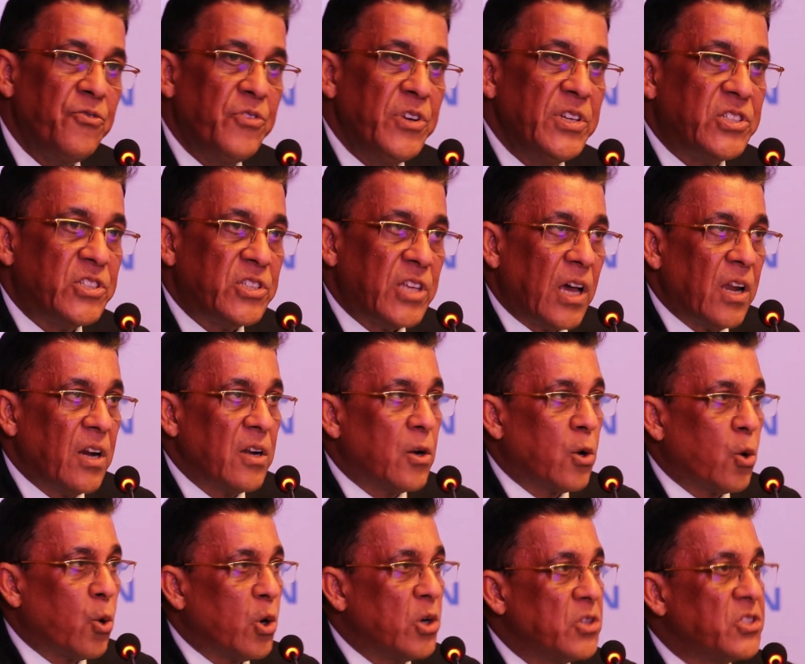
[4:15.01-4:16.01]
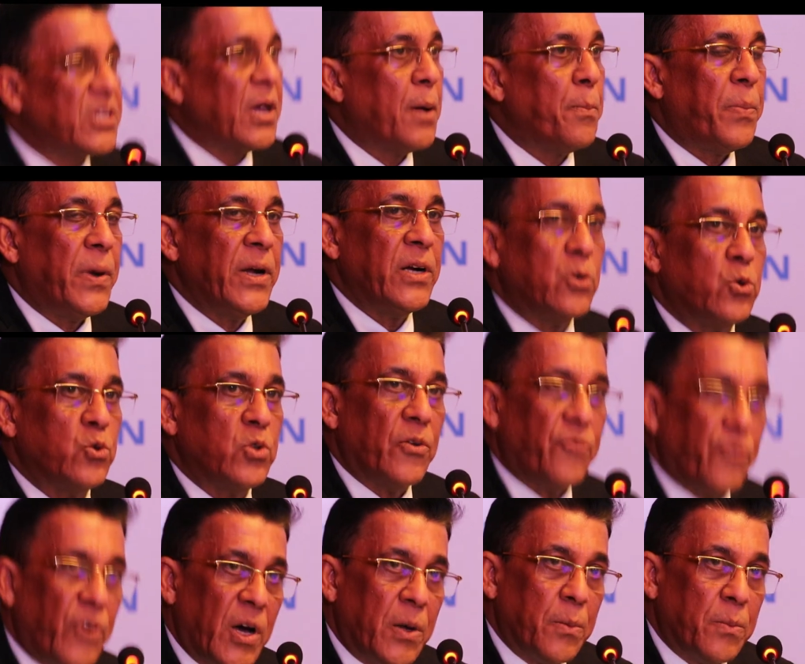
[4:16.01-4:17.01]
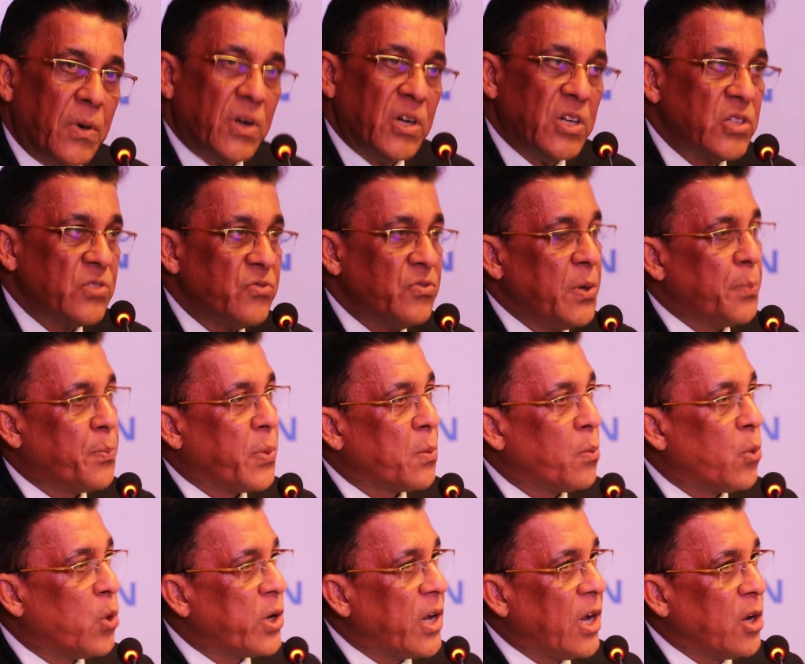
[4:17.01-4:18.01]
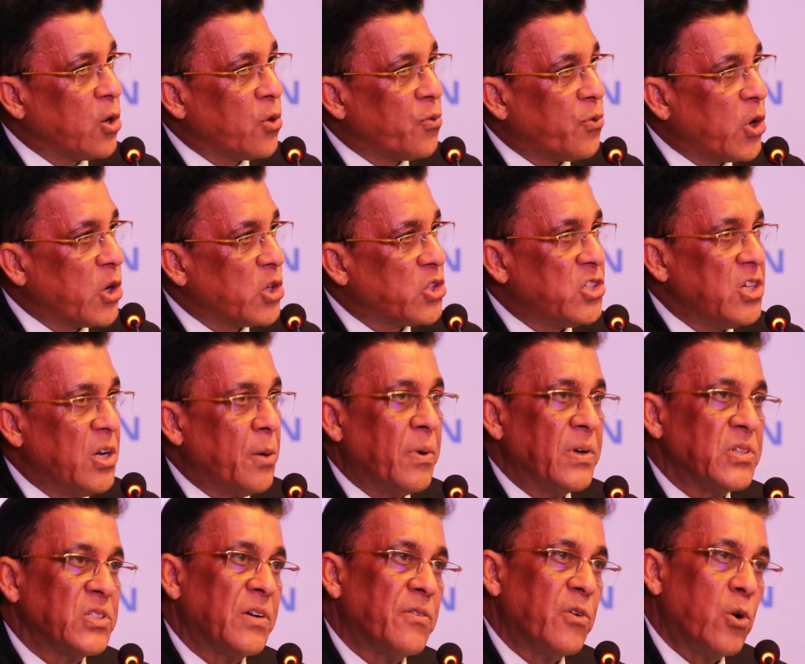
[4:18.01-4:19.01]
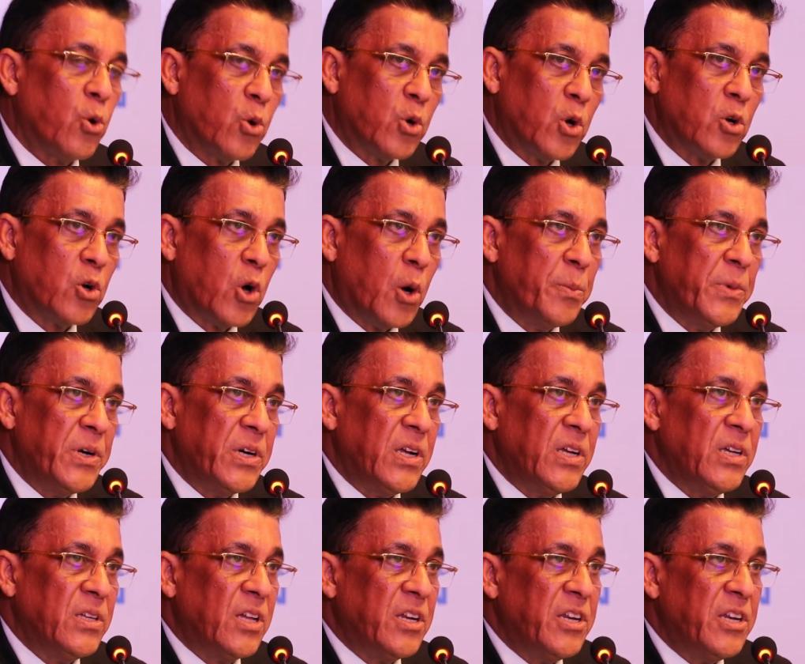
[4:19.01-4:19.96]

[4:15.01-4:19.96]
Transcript: We sell clonal sampling to the farmers. We promote agroforestry amongst our local community.